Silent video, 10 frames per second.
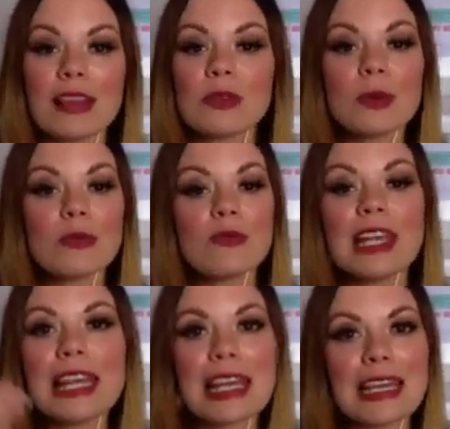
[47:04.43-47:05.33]
so it was
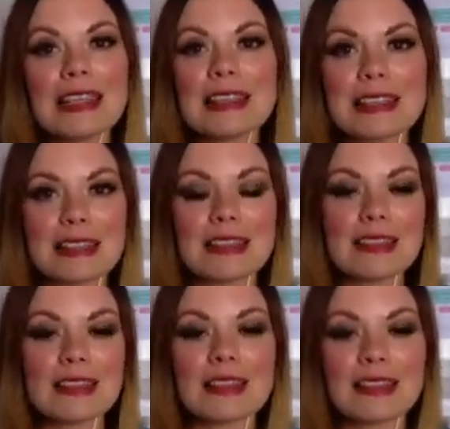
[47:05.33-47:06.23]
really easy to
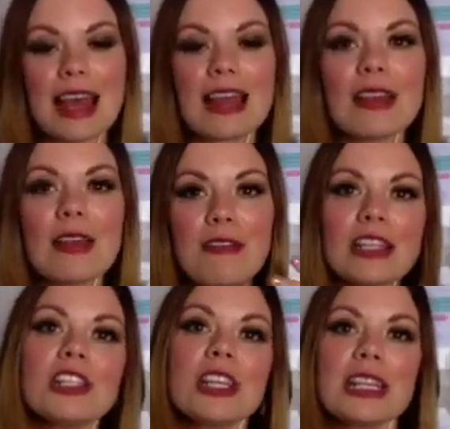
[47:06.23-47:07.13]
then
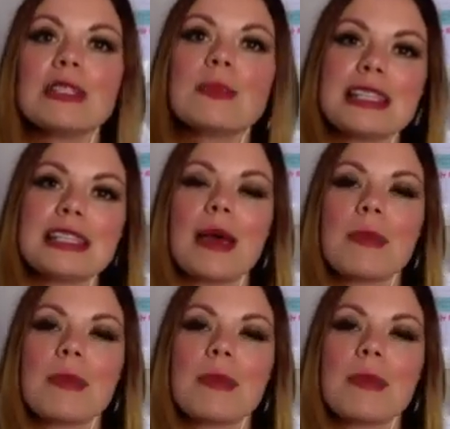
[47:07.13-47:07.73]
eventually split up.